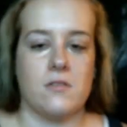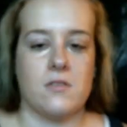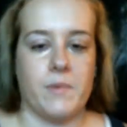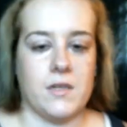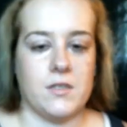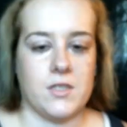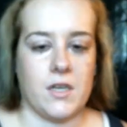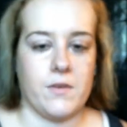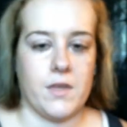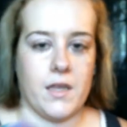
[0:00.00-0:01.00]
sponge. I
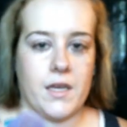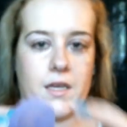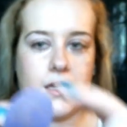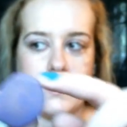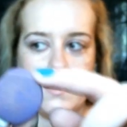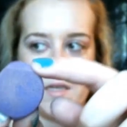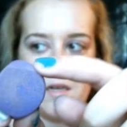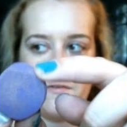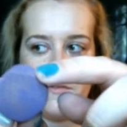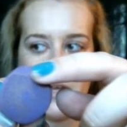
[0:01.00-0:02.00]
really like it because it's got
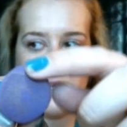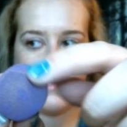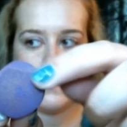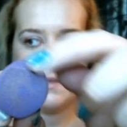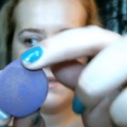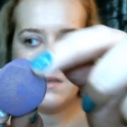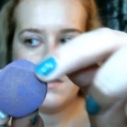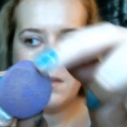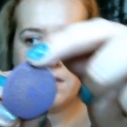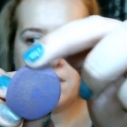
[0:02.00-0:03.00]
a flat
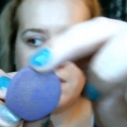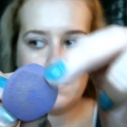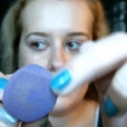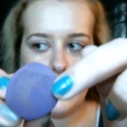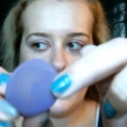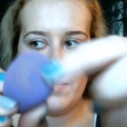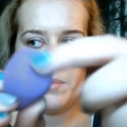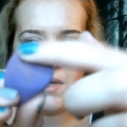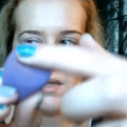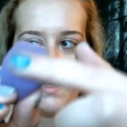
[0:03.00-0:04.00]
top
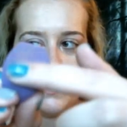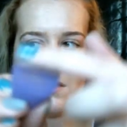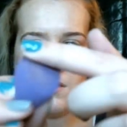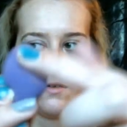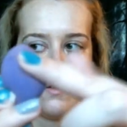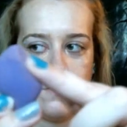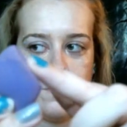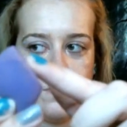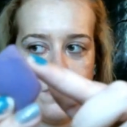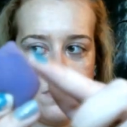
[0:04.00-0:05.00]
and like your
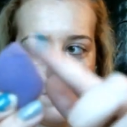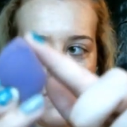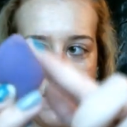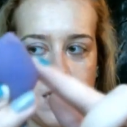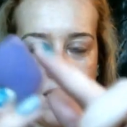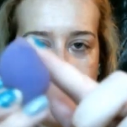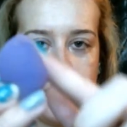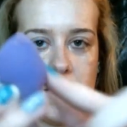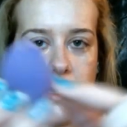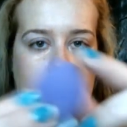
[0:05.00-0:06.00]
slanted
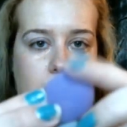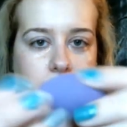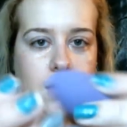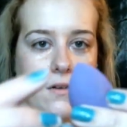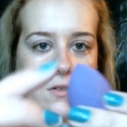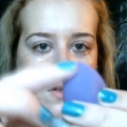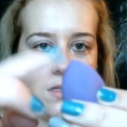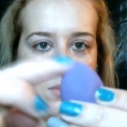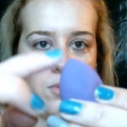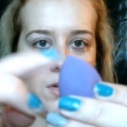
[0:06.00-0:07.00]
side here, and it also has
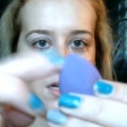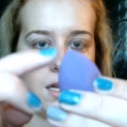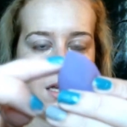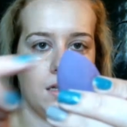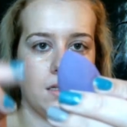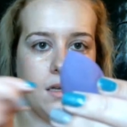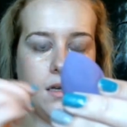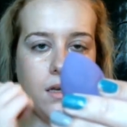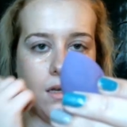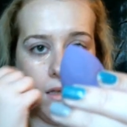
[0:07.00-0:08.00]
the pointed end
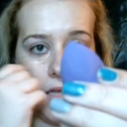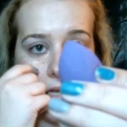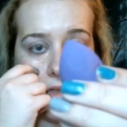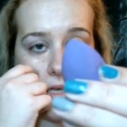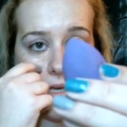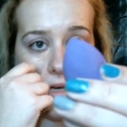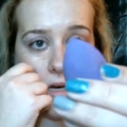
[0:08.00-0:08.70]
like the